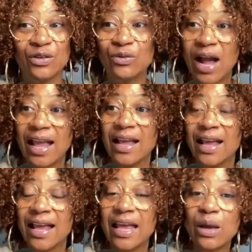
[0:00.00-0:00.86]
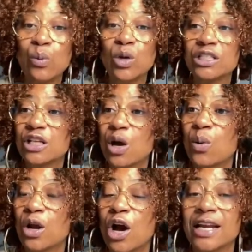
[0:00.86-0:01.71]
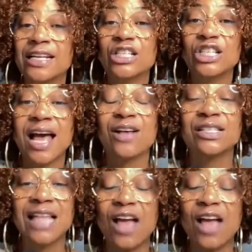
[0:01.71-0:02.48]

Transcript: right, in what's going on in the child's